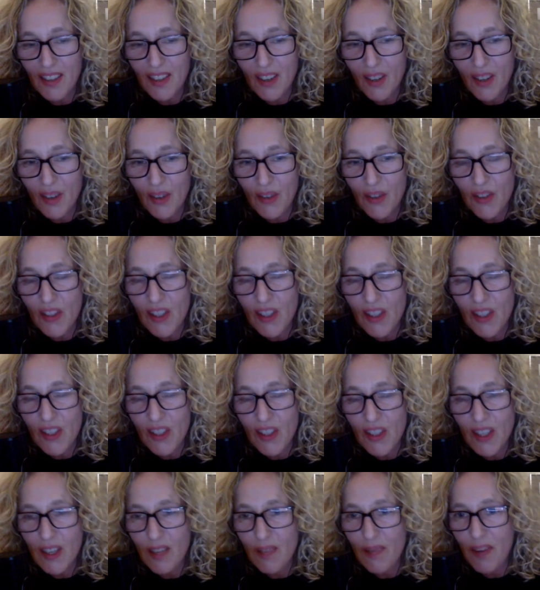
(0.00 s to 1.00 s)
I'll see if
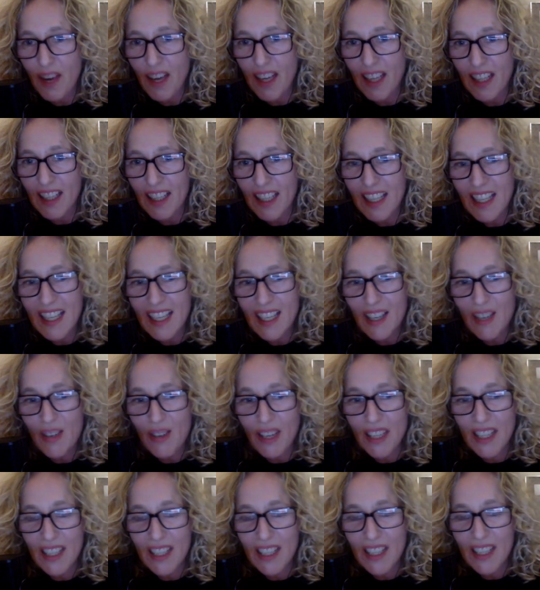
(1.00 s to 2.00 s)
I can hear
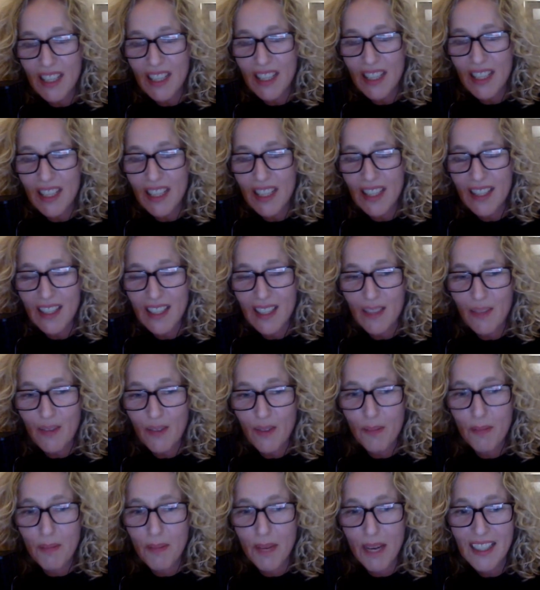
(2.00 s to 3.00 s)
anything from
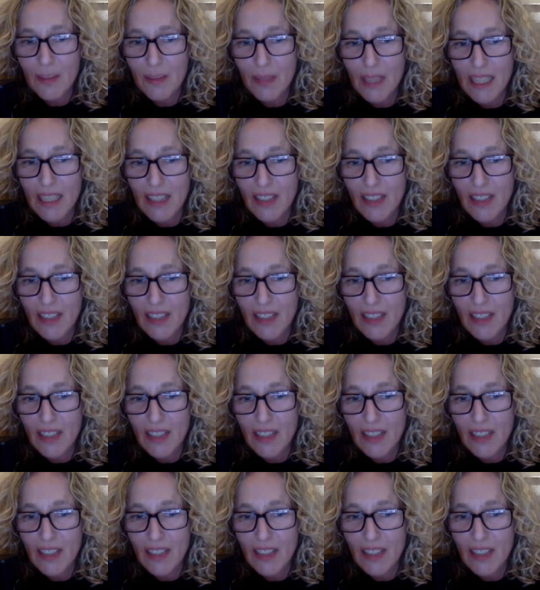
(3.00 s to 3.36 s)
Marian in the